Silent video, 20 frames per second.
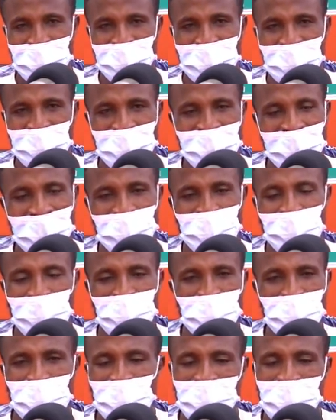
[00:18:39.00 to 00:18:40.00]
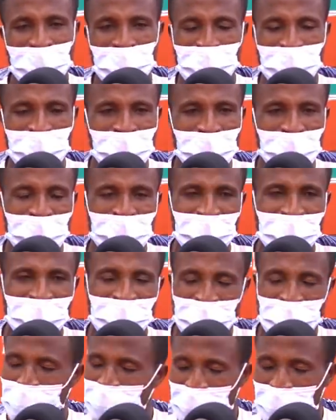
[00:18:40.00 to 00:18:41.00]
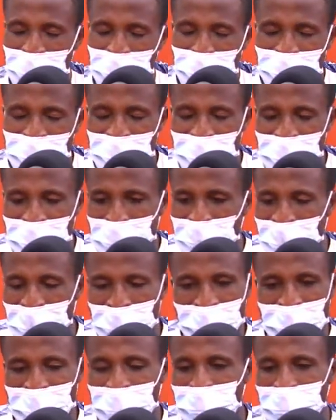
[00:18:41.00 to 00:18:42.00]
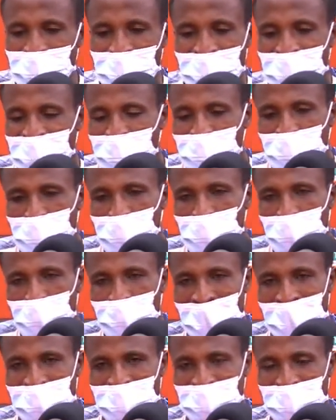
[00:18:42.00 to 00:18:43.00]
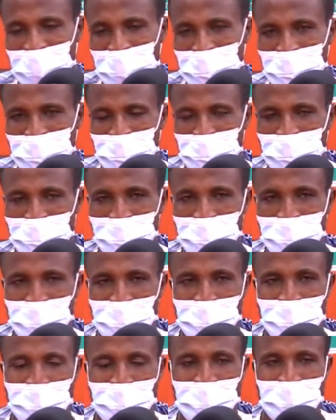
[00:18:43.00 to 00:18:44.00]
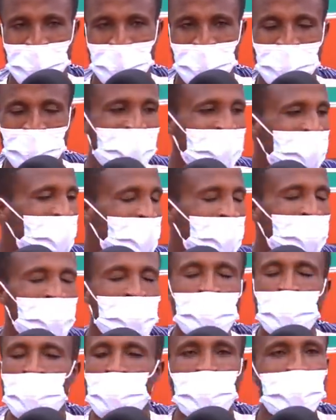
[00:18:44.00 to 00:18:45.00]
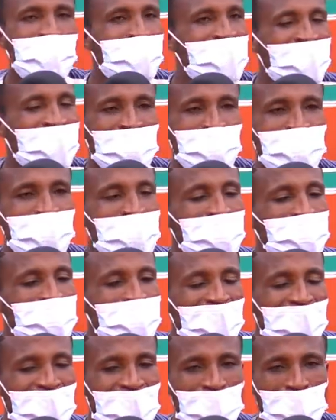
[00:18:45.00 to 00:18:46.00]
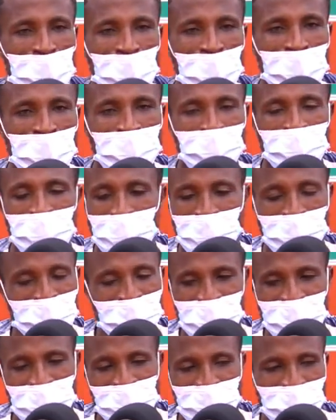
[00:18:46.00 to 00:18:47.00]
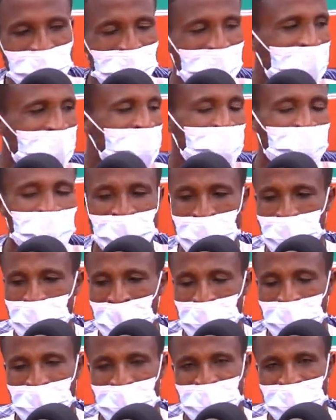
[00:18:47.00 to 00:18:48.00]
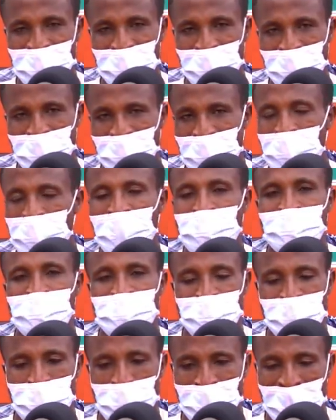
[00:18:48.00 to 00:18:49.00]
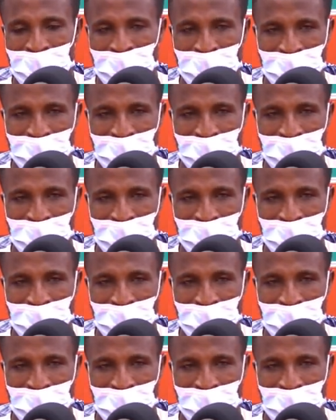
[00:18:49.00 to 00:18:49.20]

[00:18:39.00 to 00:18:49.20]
na fe mi hu de me ye na miti chense me su wi ase ni ye bia de me bia ho no mantimi na me frema me ka tre no na ma me se memra